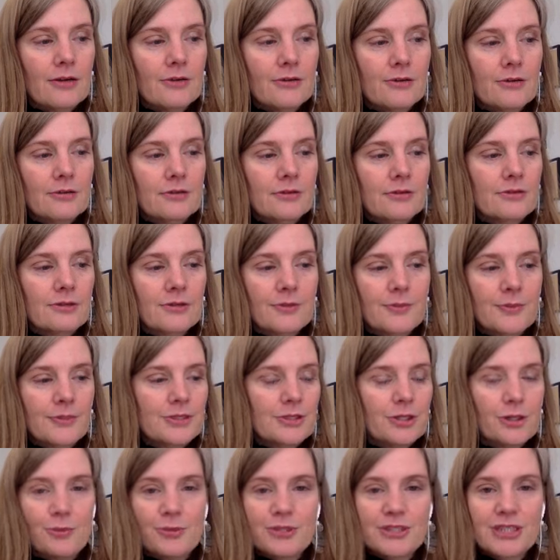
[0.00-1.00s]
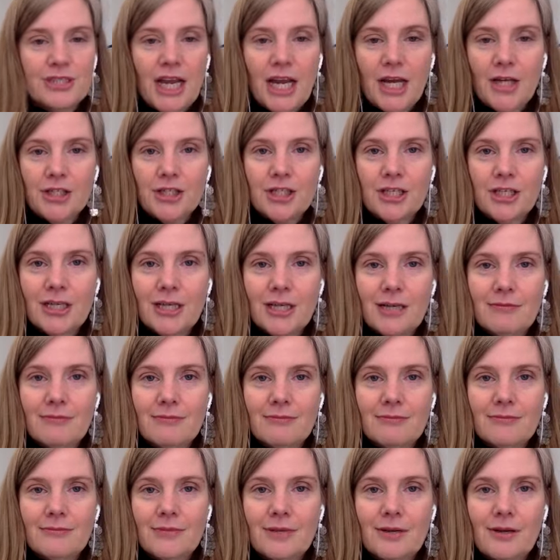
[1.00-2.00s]
group interpretation, and,
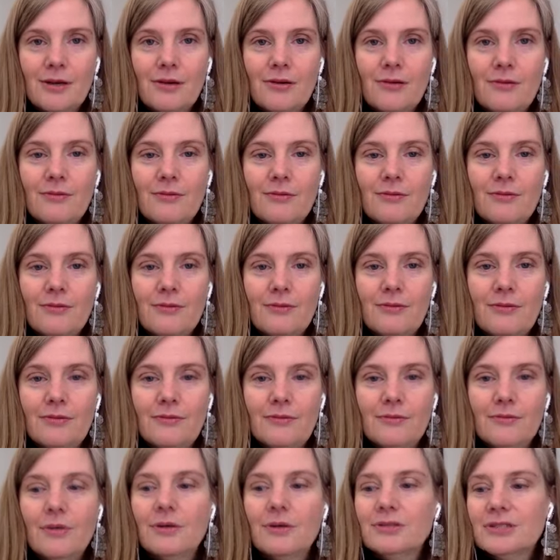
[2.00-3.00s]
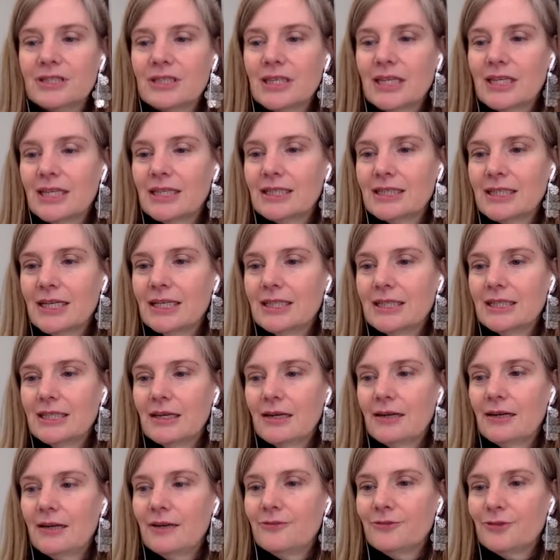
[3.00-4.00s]
you know, mostly this idea
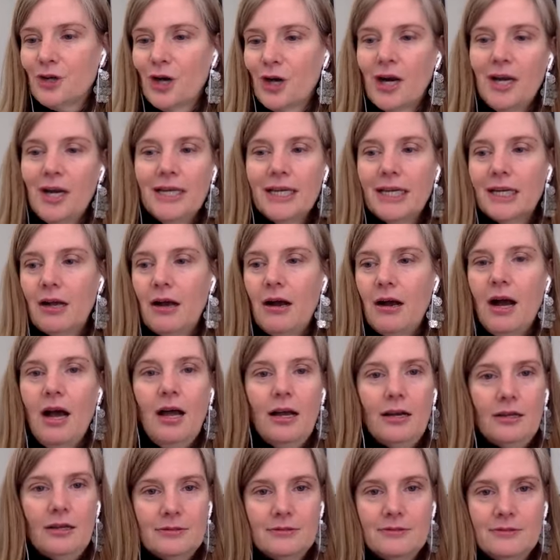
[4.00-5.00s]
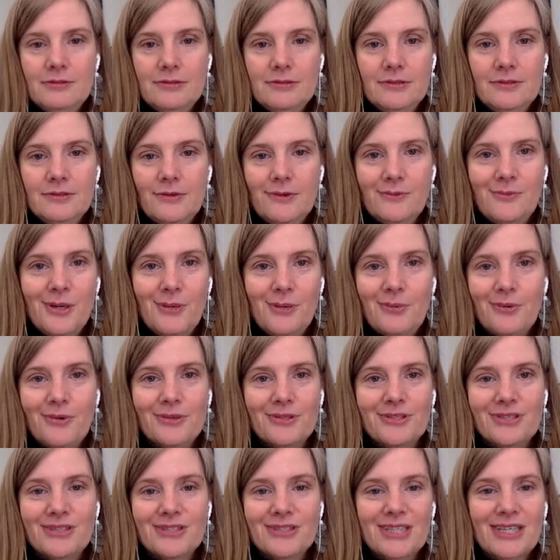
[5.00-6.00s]
of trying it on for people
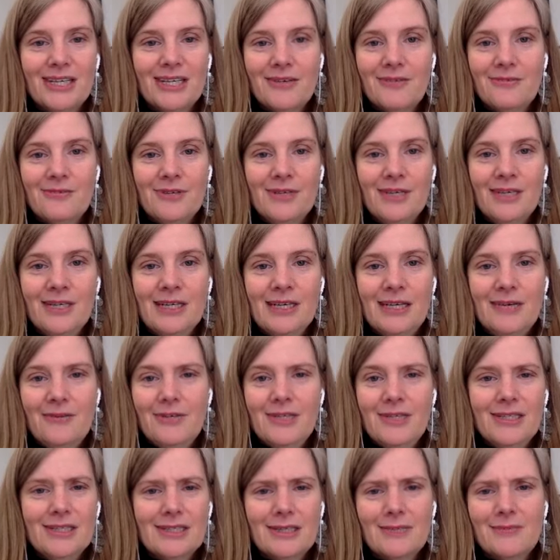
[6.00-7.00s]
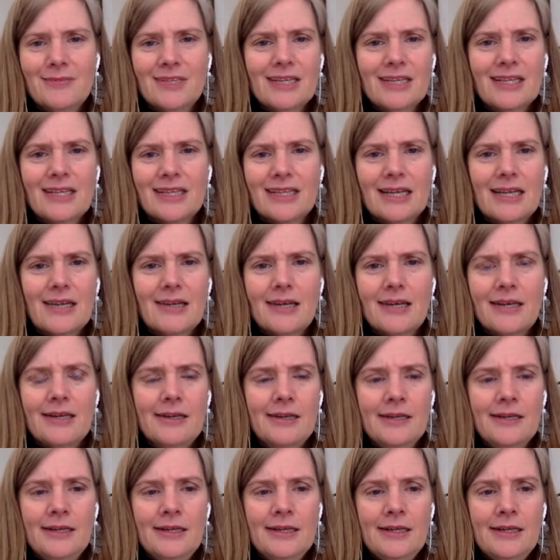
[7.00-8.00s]
to see if it is something that they
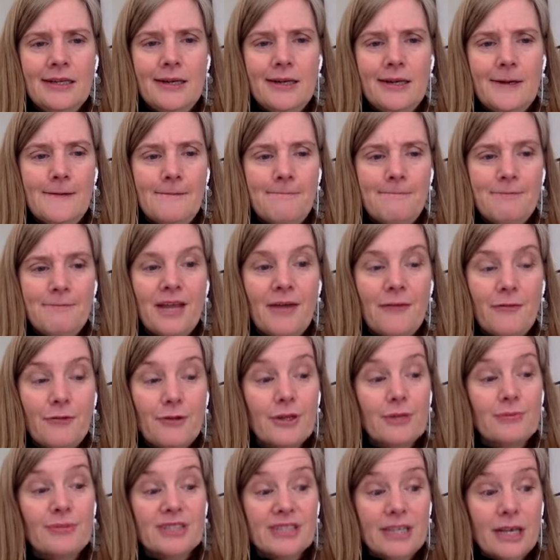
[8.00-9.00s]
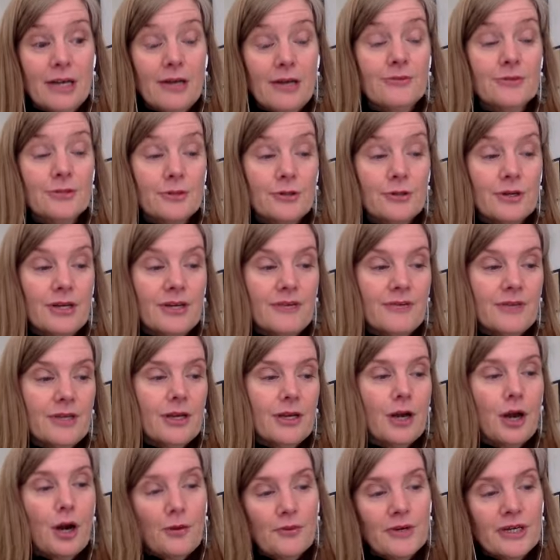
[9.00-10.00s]
that for themselves, or if they
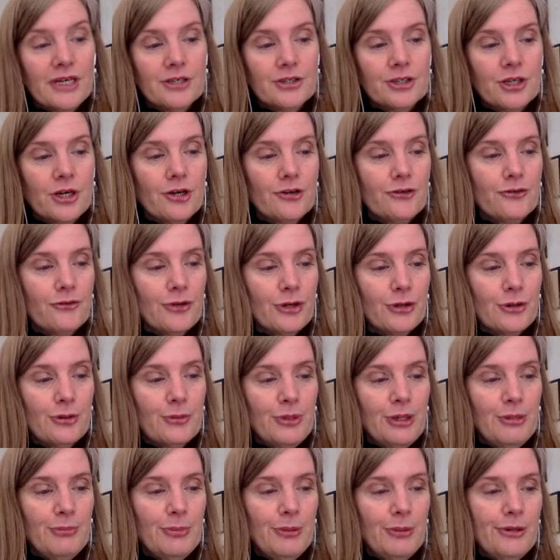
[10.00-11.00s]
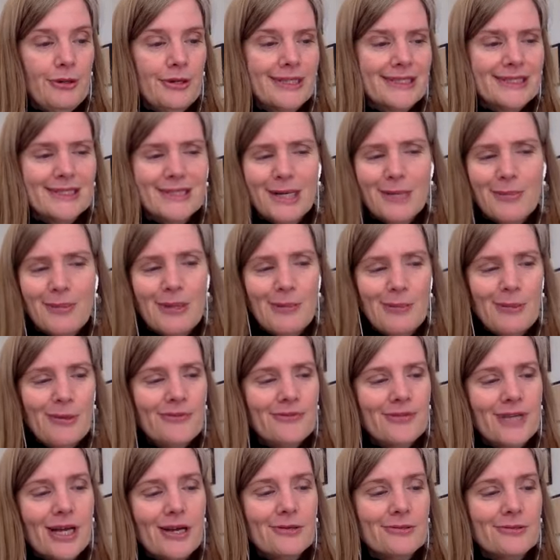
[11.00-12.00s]
are reading charts for other people. Because a lot of people have
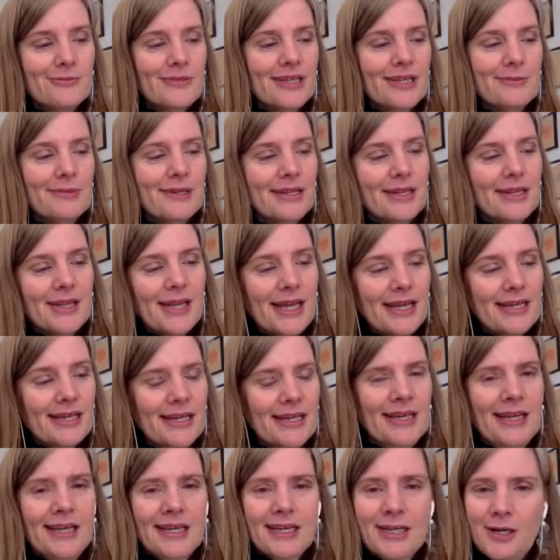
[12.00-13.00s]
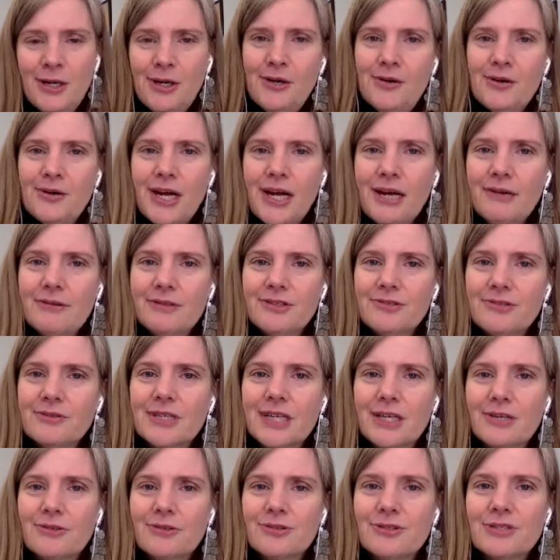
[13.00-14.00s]
told me and been like, you know, Chiron's really
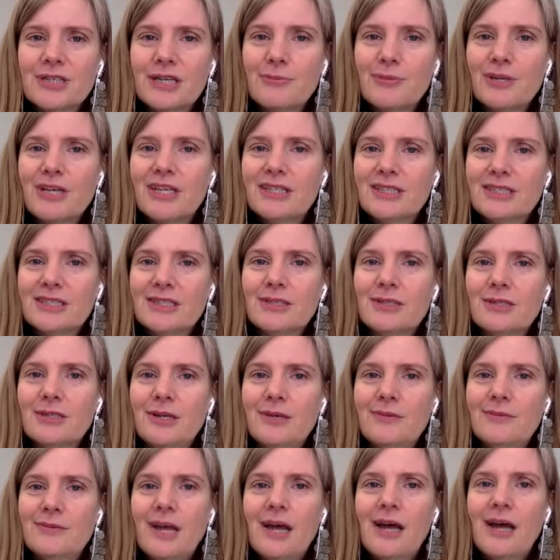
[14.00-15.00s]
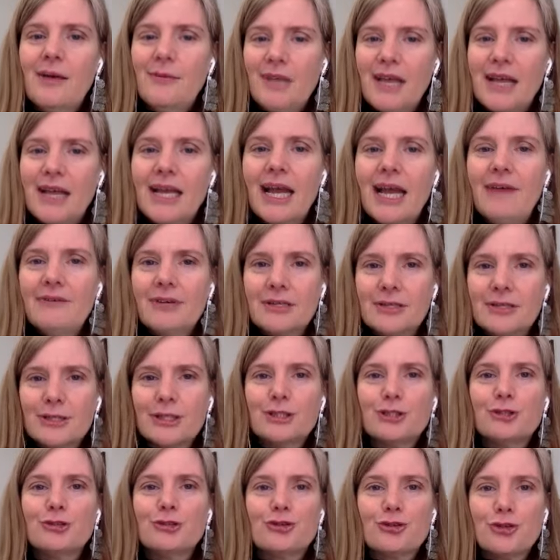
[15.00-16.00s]
interesting, but I still am not, I'm like having a
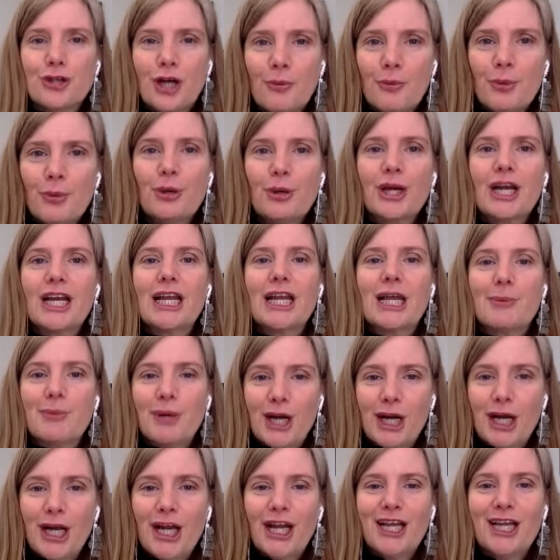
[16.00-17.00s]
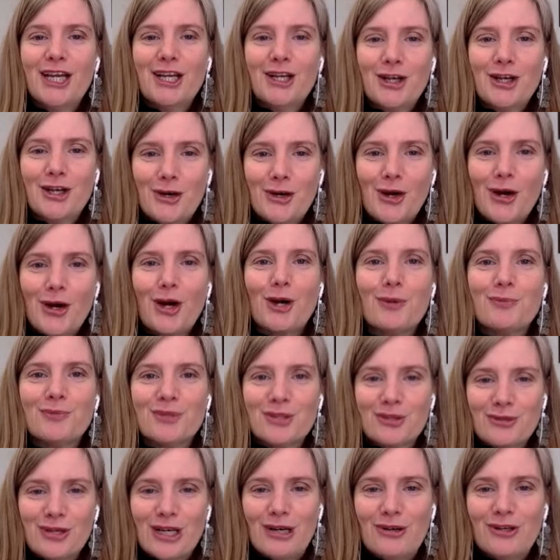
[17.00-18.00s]
little trouble getting my, you know, arms
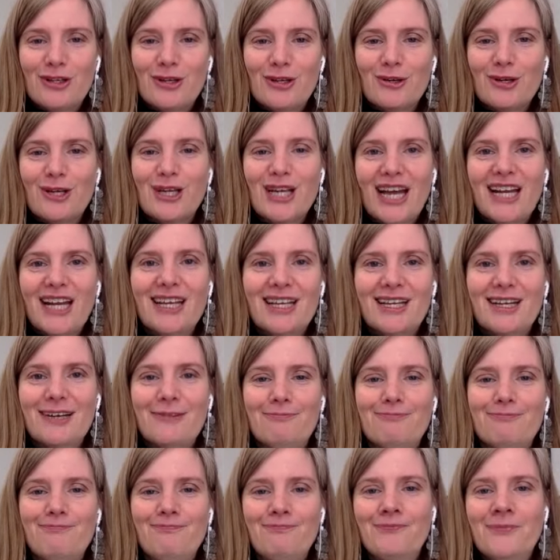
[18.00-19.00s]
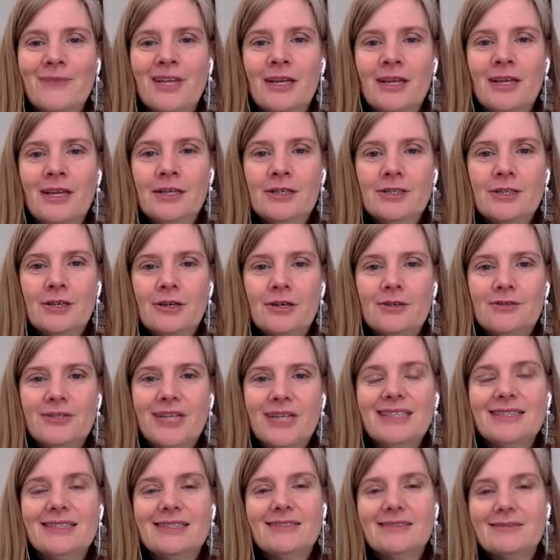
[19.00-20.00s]
around it or getting it. So
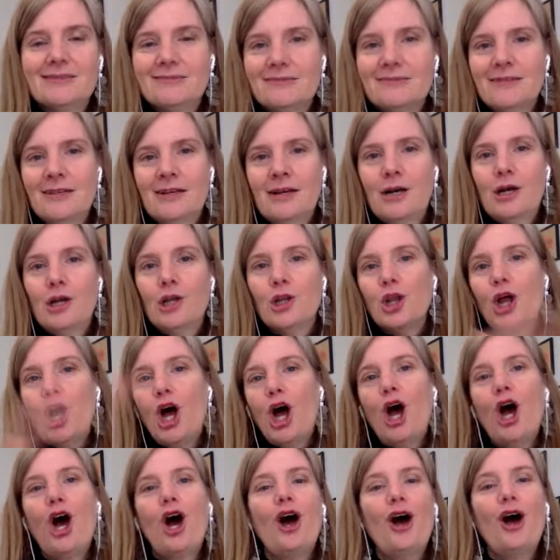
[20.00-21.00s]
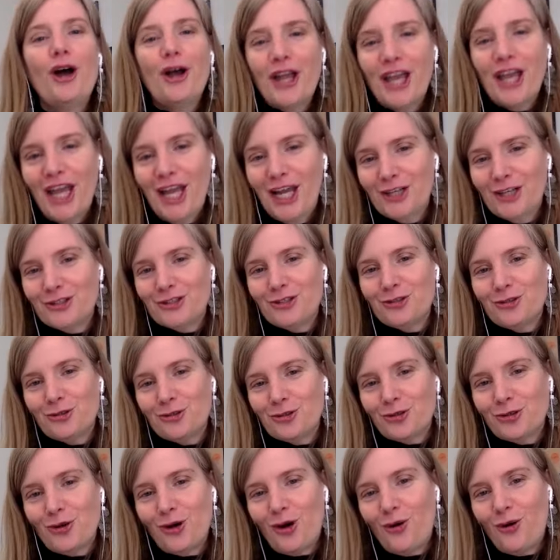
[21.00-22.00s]
that's a long answer to a
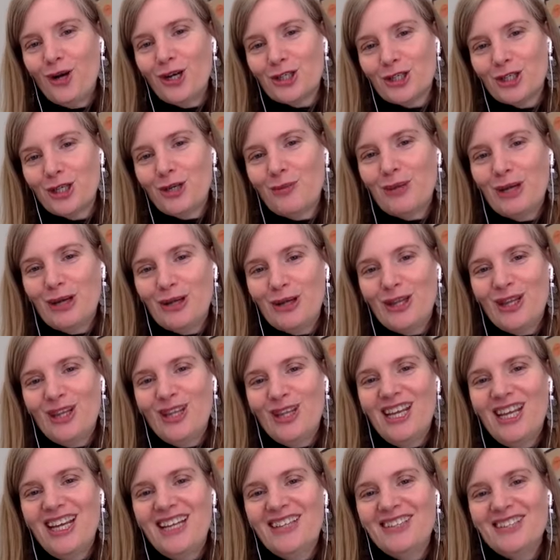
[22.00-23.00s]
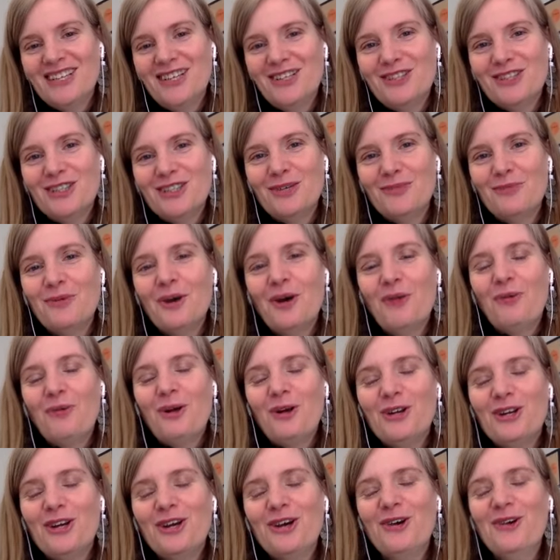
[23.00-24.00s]
short question about the intention and what we're
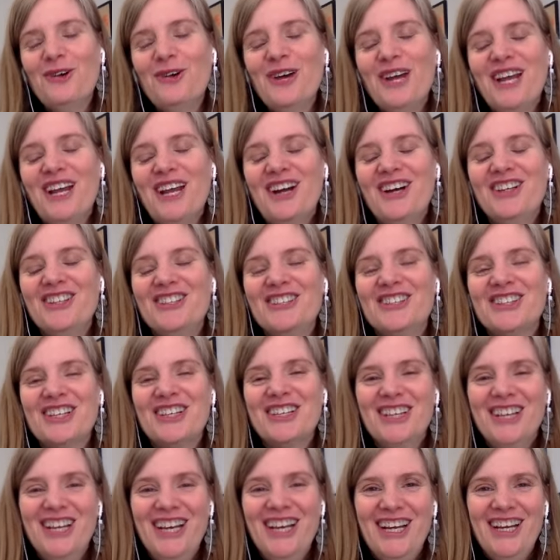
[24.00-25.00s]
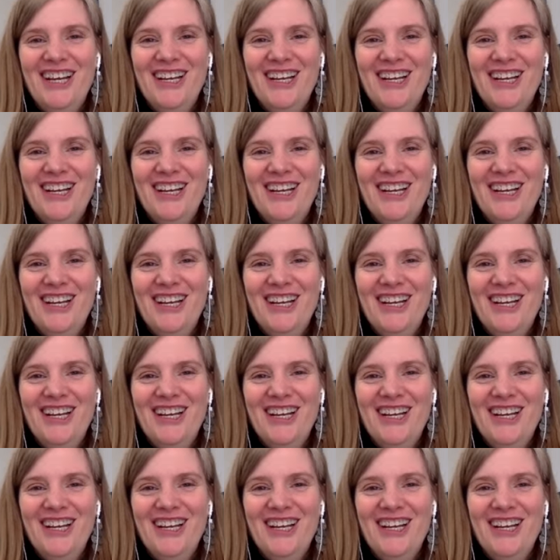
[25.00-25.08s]
doing on Sunday.